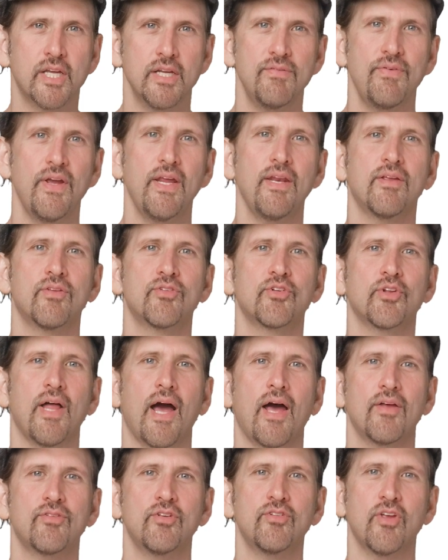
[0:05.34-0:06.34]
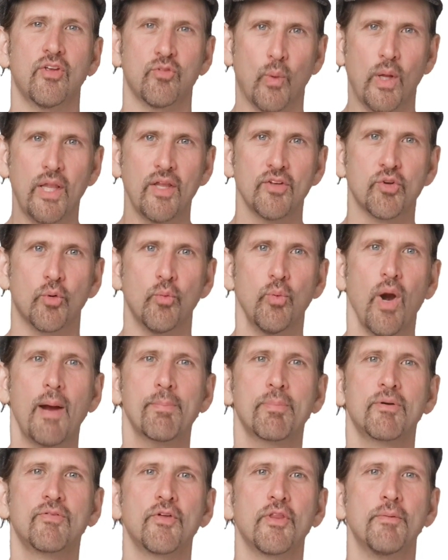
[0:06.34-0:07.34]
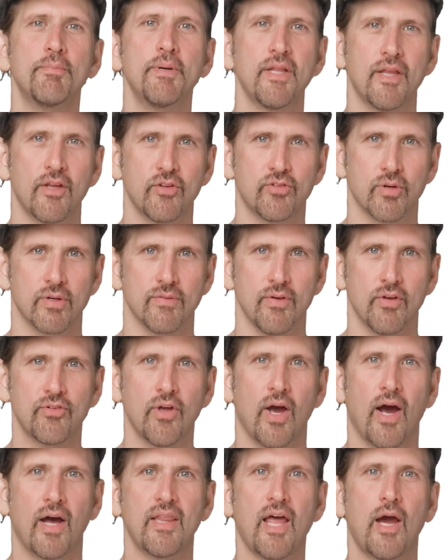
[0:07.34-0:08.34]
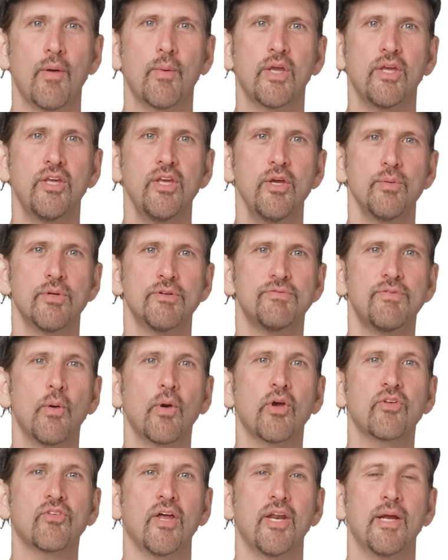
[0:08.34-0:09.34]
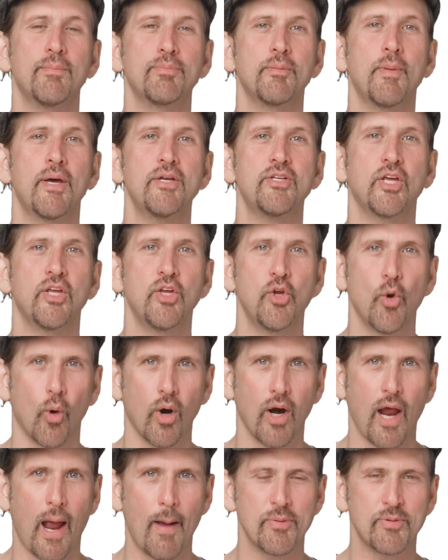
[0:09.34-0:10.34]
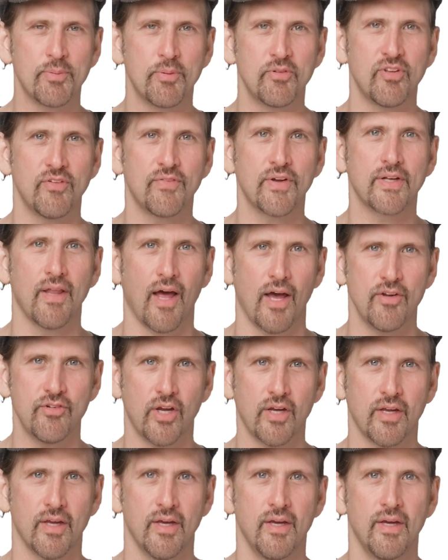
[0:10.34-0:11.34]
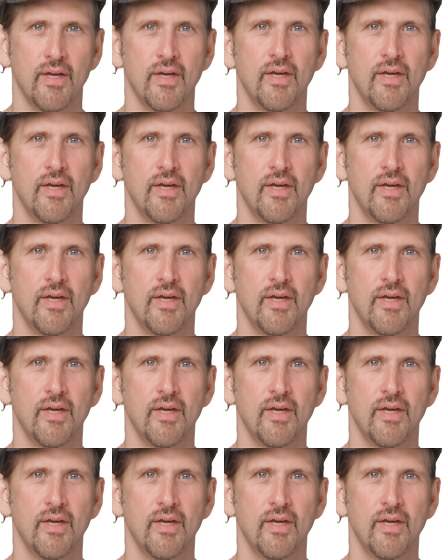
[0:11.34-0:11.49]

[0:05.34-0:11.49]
convenience classes as well as a wrapper for the billing service, allowing you to focus on implementing your app-specific logic.